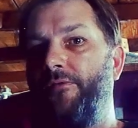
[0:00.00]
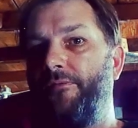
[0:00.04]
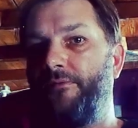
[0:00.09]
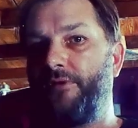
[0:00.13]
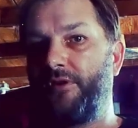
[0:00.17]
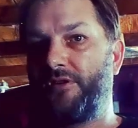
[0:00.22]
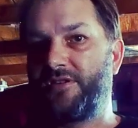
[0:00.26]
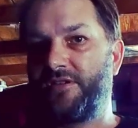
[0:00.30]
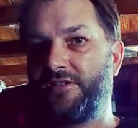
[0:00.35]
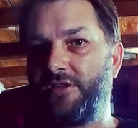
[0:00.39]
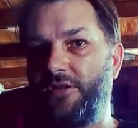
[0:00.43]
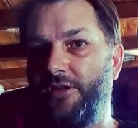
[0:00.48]

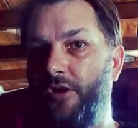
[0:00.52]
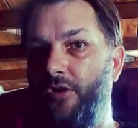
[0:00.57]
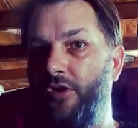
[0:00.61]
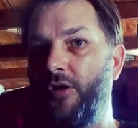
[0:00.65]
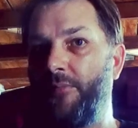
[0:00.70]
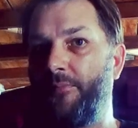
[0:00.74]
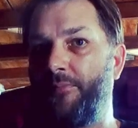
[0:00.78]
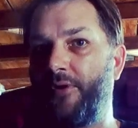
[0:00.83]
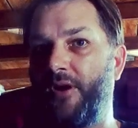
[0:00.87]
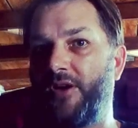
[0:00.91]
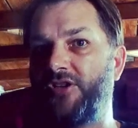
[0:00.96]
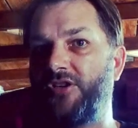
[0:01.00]
Versus a low
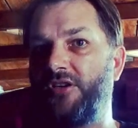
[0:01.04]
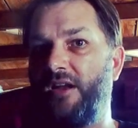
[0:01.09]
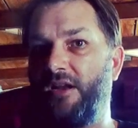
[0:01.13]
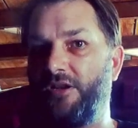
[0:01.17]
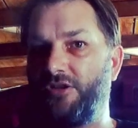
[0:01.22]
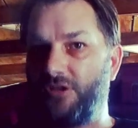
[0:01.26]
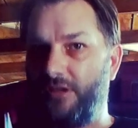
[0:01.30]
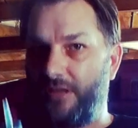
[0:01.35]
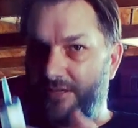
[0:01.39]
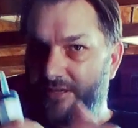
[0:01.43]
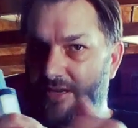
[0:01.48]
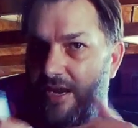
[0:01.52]
compression
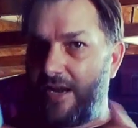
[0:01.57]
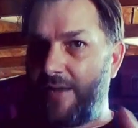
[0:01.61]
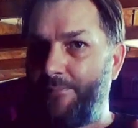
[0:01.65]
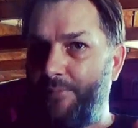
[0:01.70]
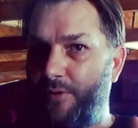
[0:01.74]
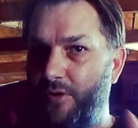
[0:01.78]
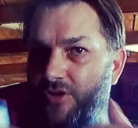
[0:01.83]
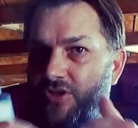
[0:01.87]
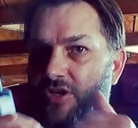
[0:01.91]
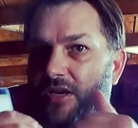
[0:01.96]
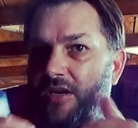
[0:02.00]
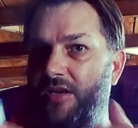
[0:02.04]
engine that's kind of
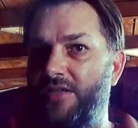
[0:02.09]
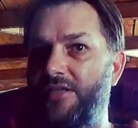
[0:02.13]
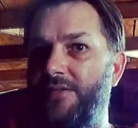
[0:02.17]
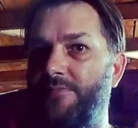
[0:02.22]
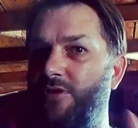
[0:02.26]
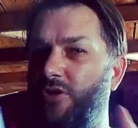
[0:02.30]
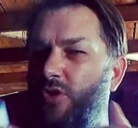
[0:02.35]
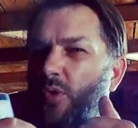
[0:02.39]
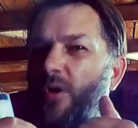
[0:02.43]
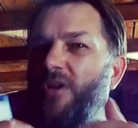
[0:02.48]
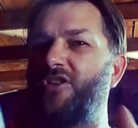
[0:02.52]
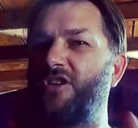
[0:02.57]
pushing into some
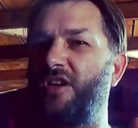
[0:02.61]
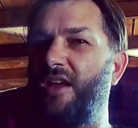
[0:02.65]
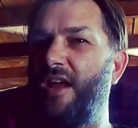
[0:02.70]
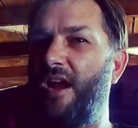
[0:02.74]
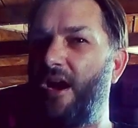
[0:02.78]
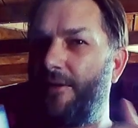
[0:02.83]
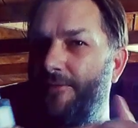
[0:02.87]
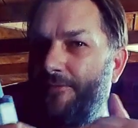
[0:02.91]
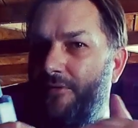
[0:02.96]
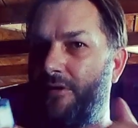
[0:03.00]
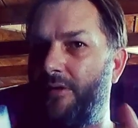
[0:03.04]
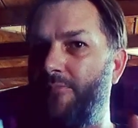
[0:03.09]
squishy
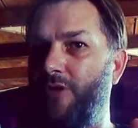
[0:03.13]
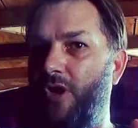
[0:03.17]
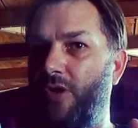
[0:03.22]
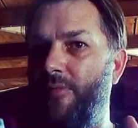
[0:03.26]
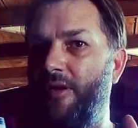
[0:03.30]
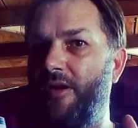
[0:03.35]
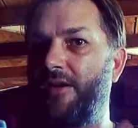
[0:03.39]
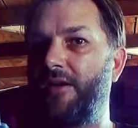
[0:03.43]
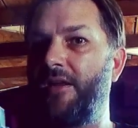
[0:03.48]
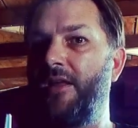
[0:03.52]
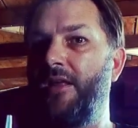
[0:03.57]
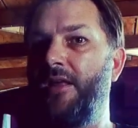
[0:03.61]
air for a
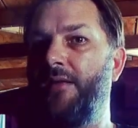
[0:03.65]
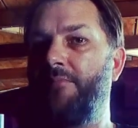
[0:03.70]
moment